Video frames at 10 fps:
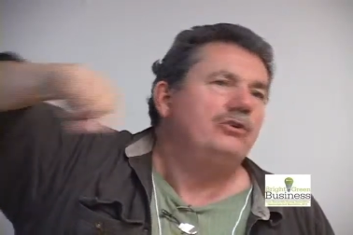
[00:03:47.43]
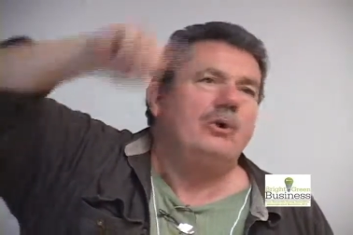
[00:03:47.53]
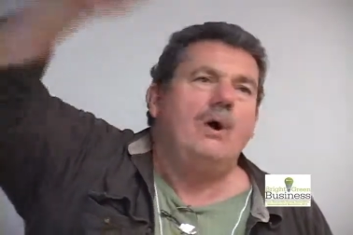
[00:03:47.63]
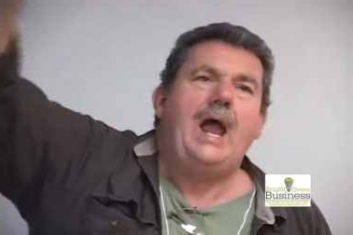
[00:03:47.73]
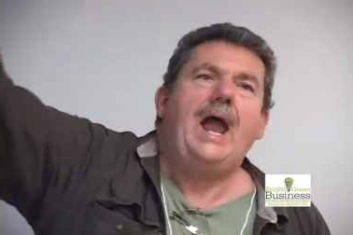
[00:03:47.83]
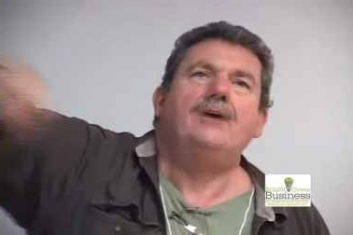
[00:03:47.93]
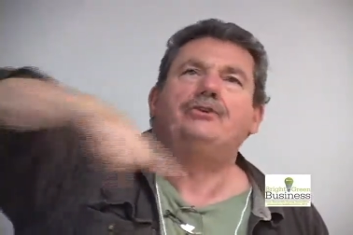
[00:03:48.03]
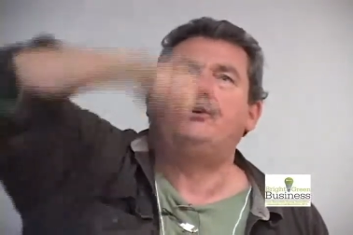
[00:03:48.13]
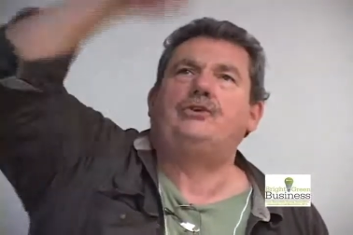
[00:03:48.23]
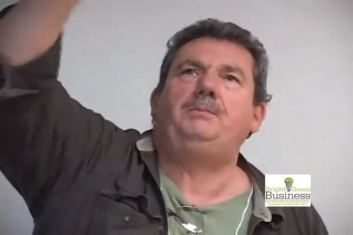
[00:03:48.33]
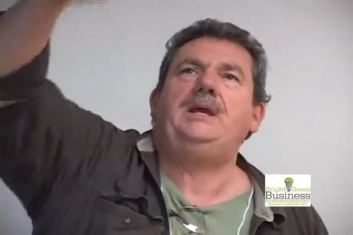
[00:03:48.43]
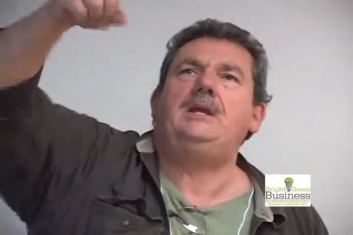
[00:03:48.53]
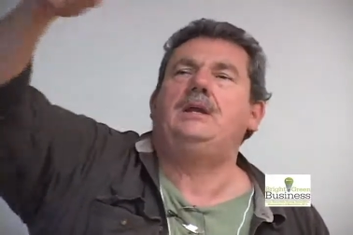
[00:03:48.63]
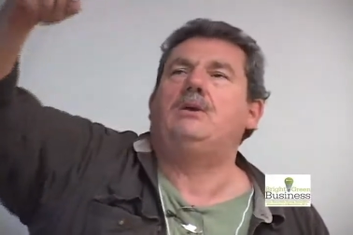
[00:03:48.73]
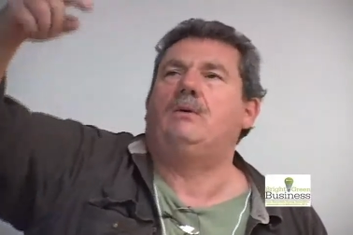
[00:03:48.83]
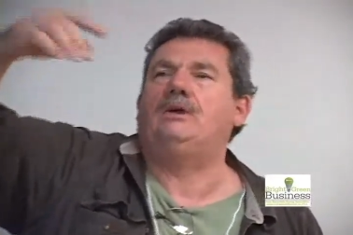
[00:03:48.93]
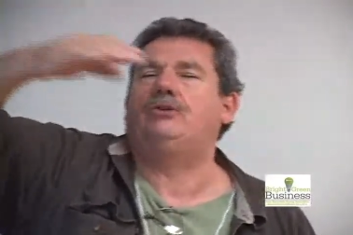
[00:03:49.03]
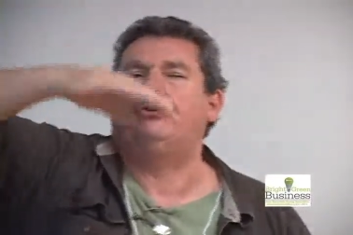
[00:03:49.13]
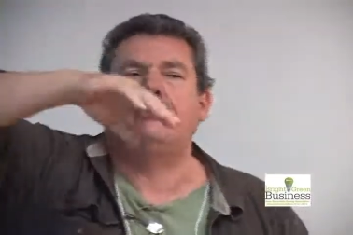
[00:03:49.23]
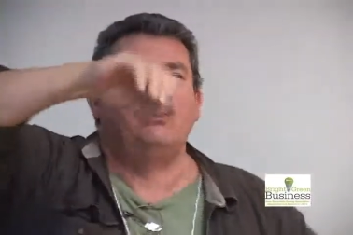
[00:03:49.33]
So as the speed increases,